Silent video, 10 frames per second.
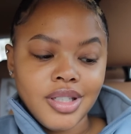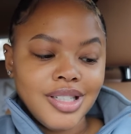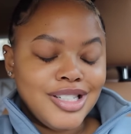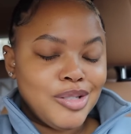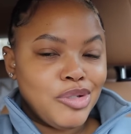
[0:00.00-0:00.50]

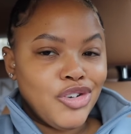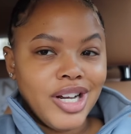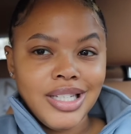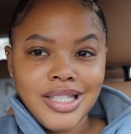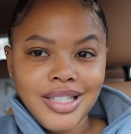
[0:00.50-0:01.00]
It just be
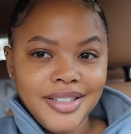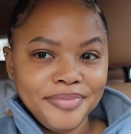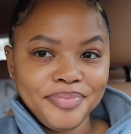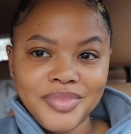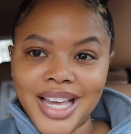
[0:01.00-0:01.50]
crazy.
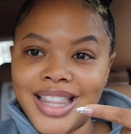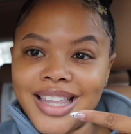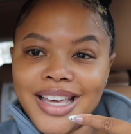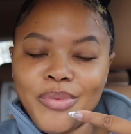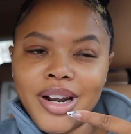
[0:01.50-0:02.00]
And
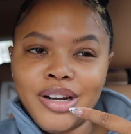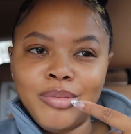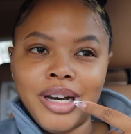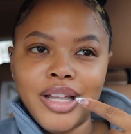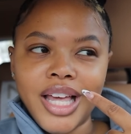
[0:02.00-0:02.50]
then when I
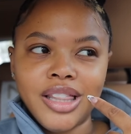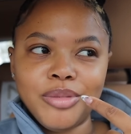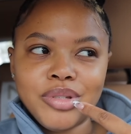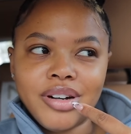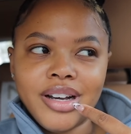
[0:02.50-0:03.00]
do my like
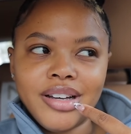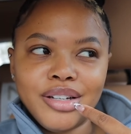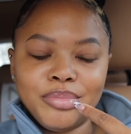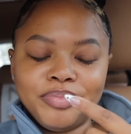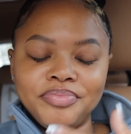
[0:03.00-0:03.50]
lip
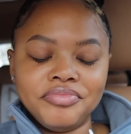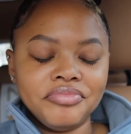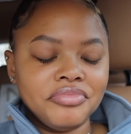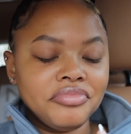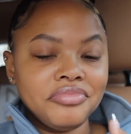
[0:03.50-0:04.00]
scrub,
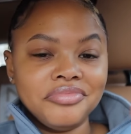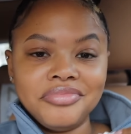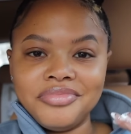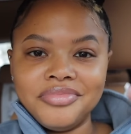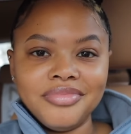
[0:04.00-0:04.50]

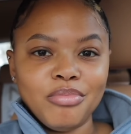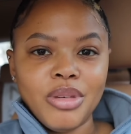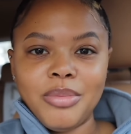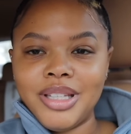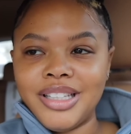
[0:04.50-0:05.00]

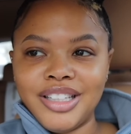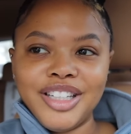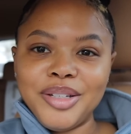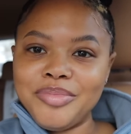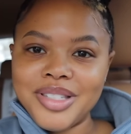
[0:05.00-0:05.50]
baby, the
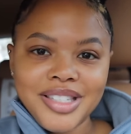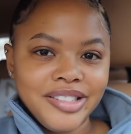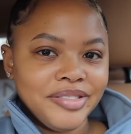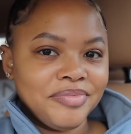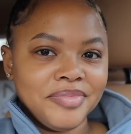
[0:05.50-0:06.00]

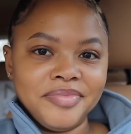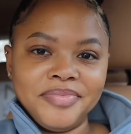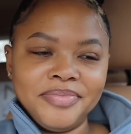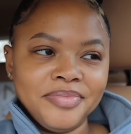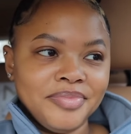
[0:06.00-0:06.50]
lips,
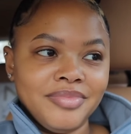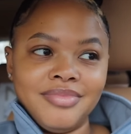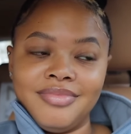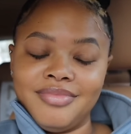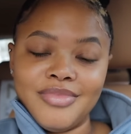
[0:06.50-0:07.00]

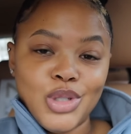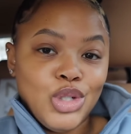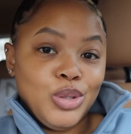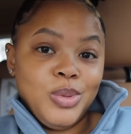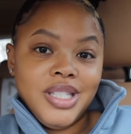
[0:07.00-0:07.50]

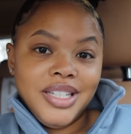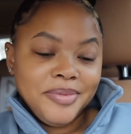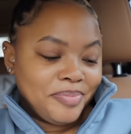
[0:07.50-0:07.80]
juicy.